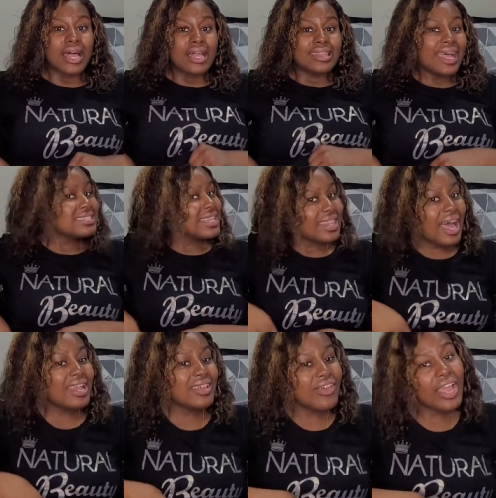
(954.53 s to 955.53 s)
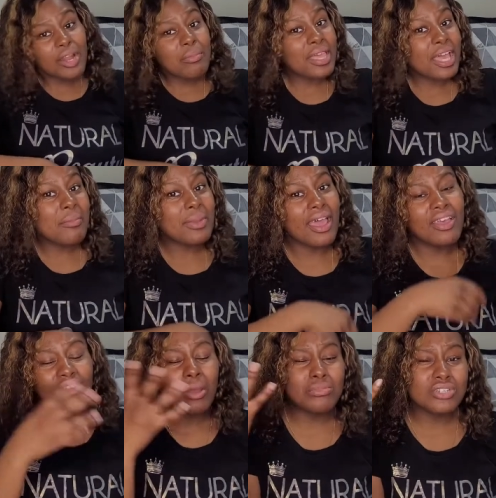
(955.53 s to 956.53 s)
that's a lot of hair to be coming out
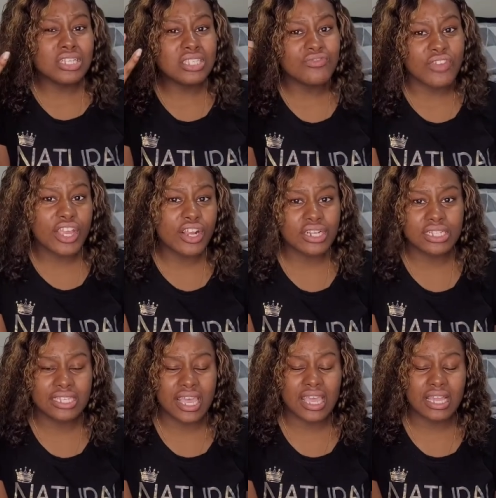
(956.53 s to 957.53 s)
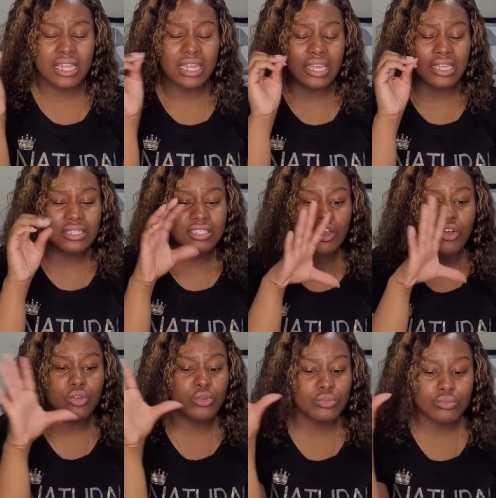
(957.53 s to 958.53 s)
if I'm just finger detangling it.
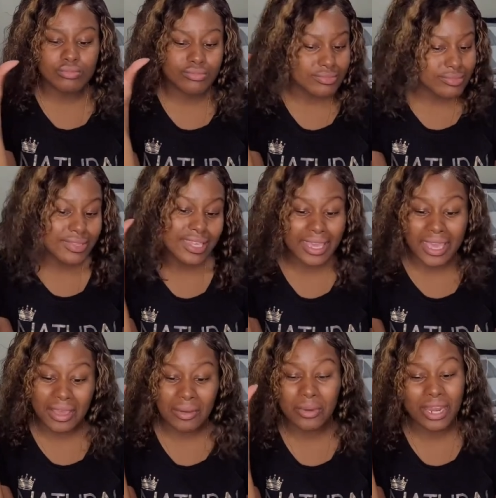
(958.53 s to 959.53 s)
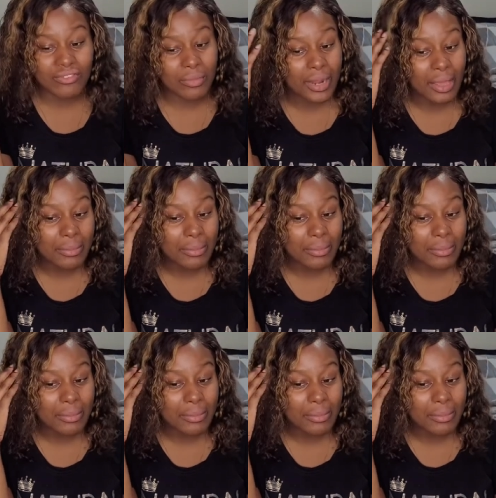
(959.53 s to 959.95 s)
So yeah, whatever. But I